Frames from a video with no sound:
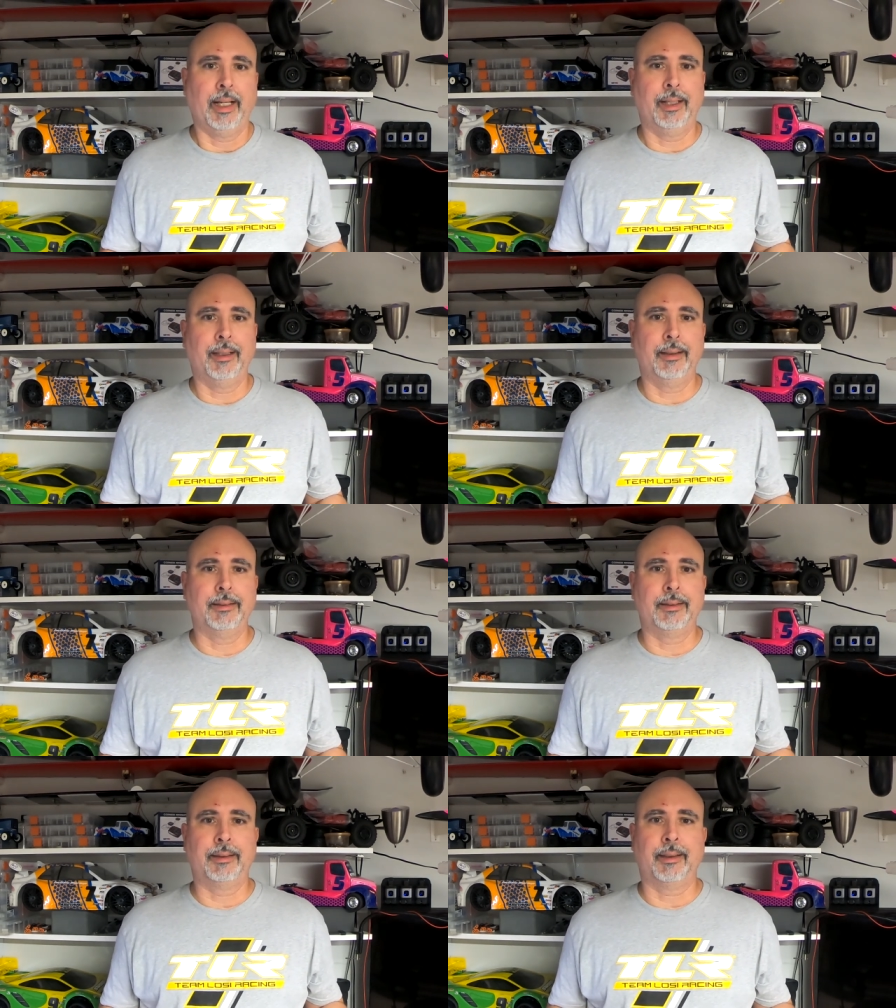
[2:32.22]

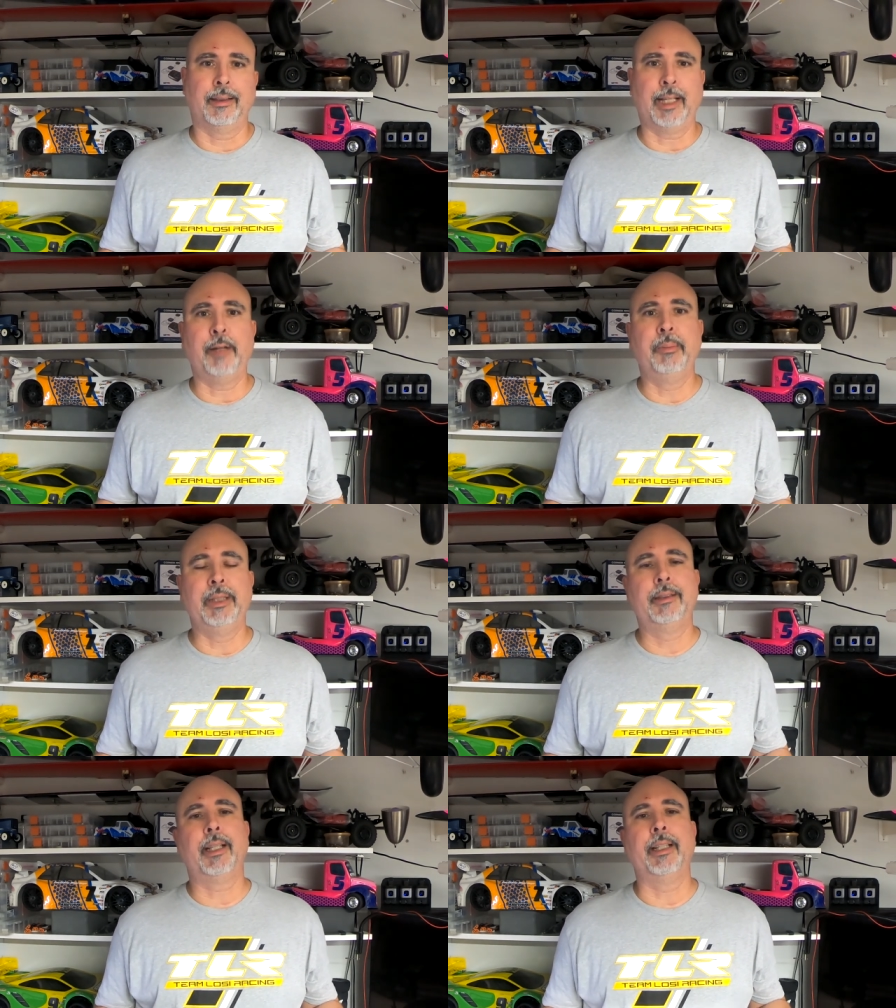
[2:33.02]
and that
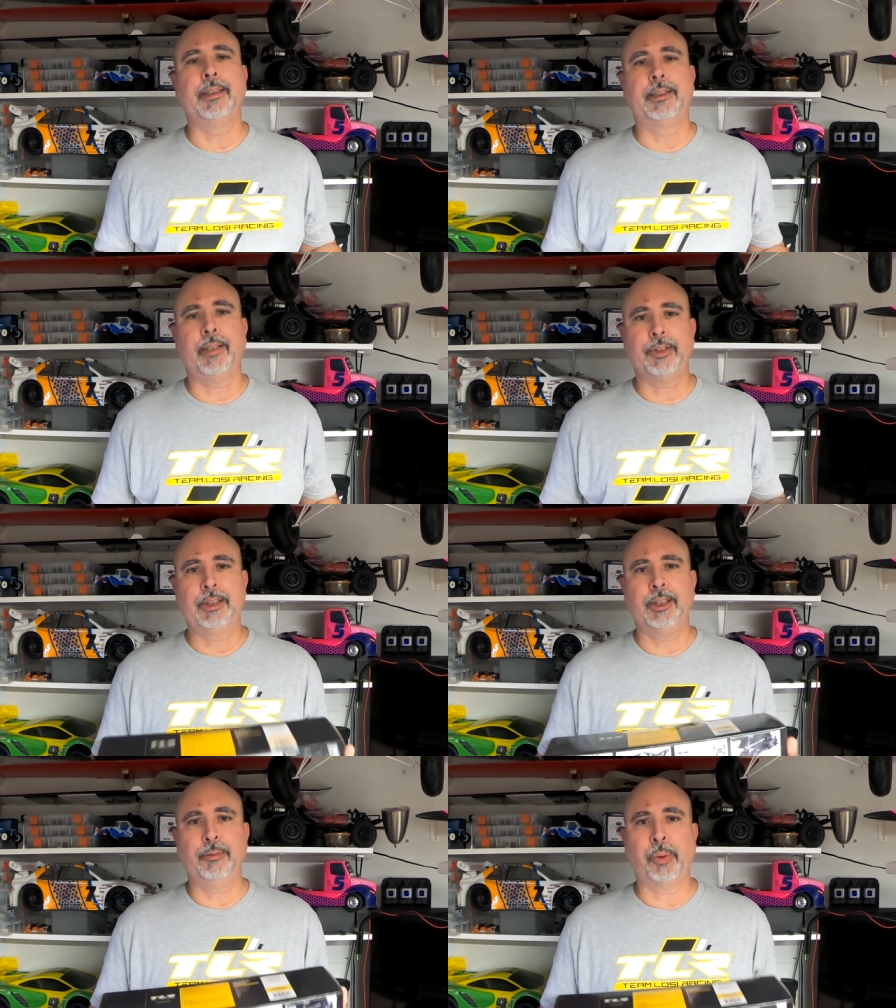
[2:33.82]
means a
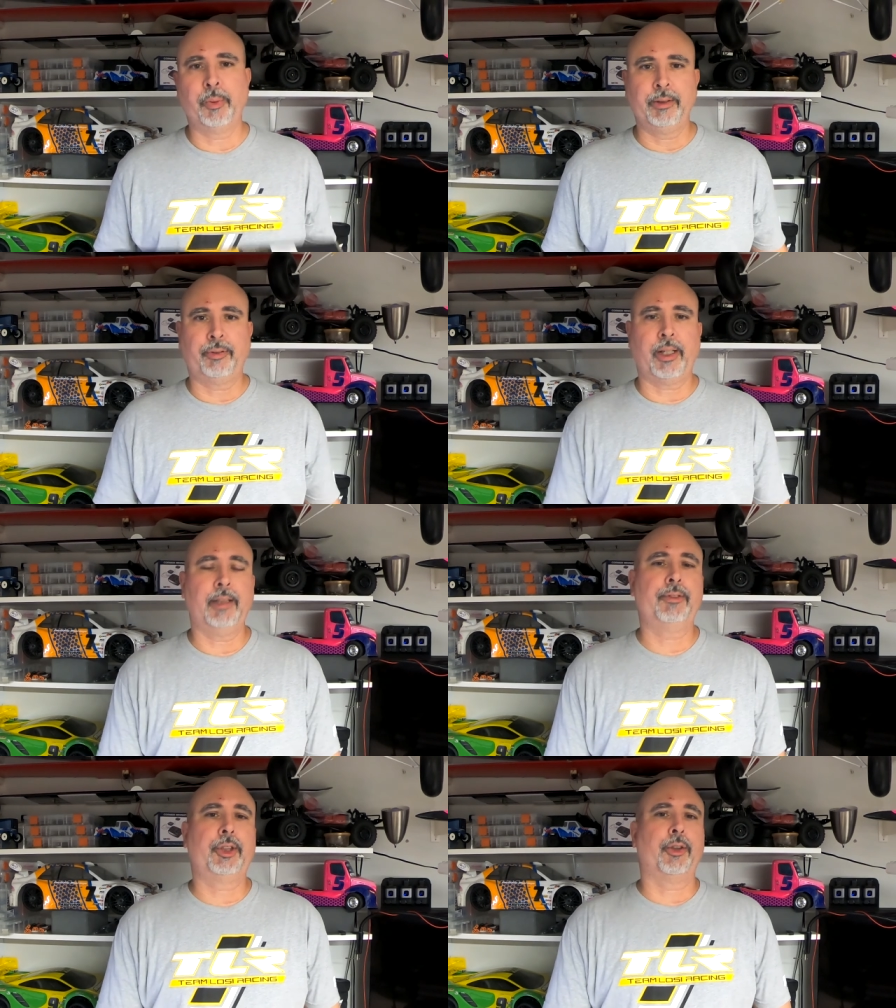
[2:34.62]

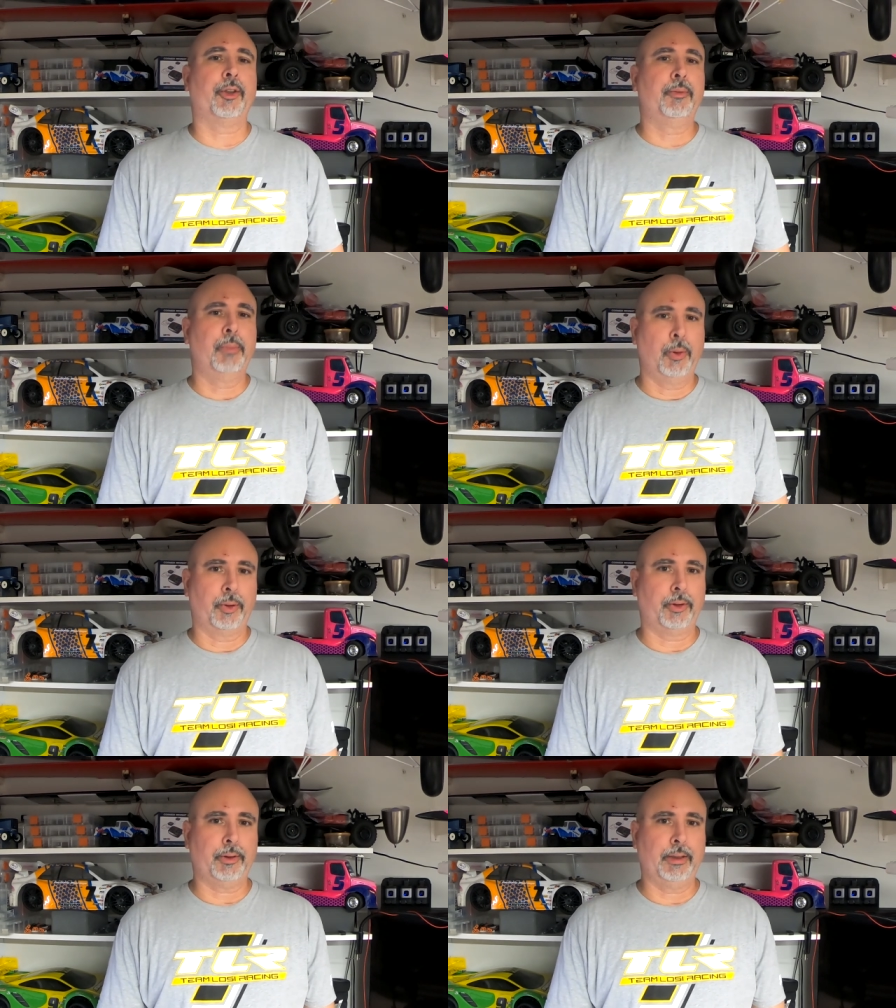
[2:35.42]
17.5 turn
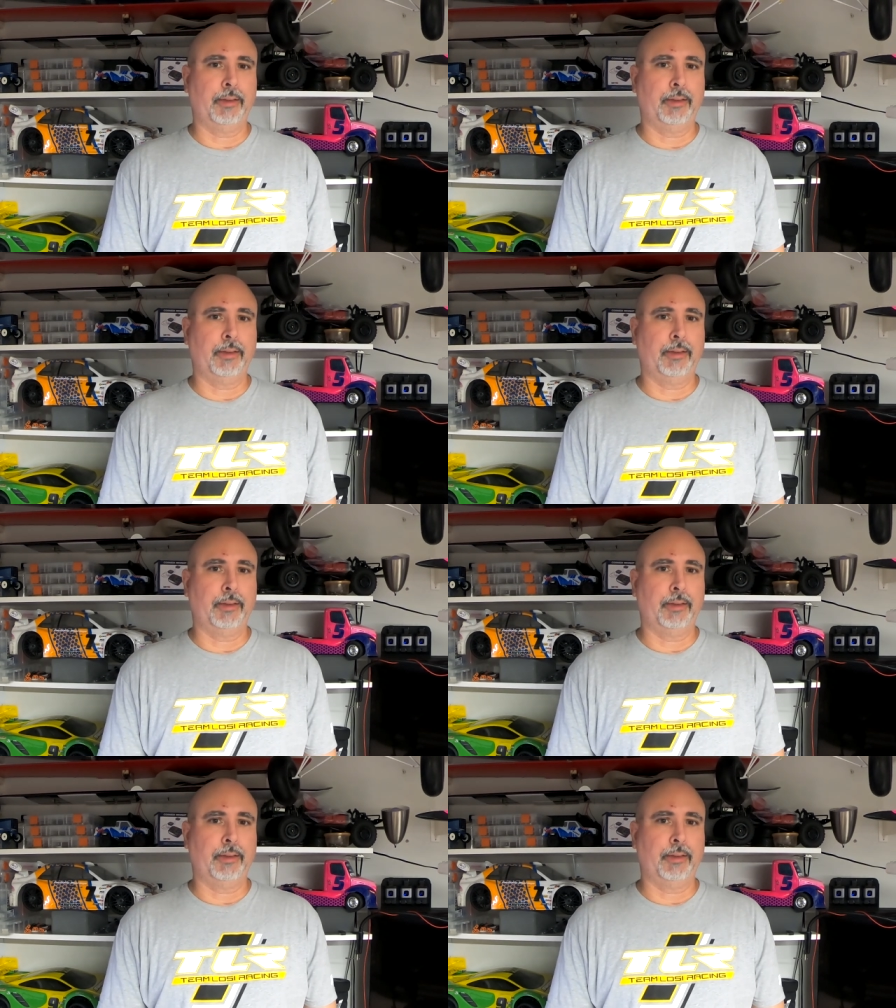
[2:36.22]
motor.